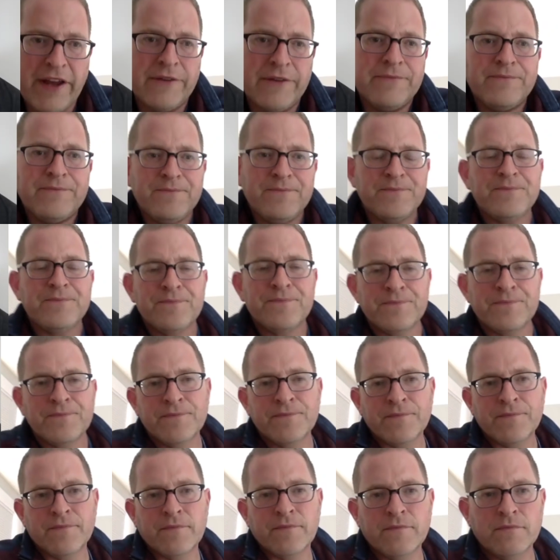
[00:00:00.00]

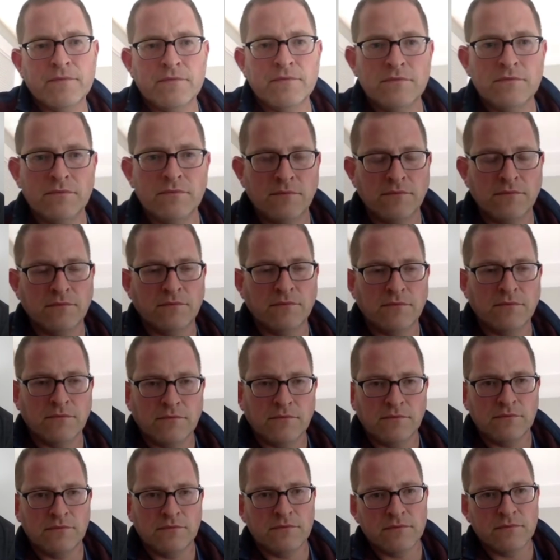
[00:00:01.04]

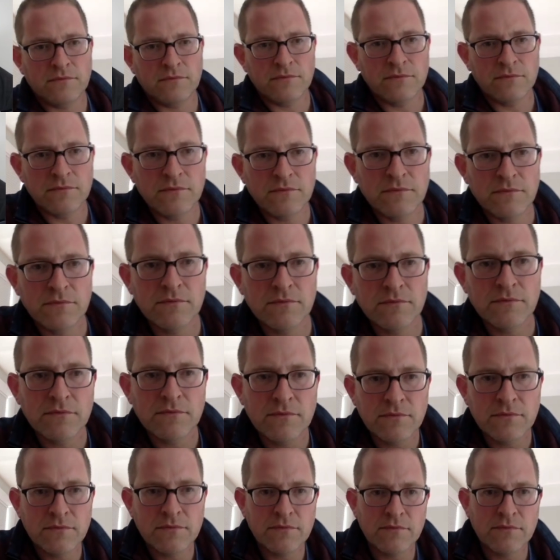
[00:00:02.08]

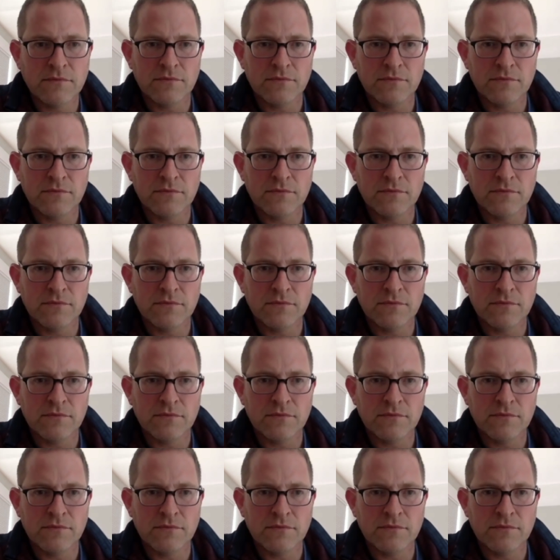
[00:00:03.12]
No words are spoken by the person on screen.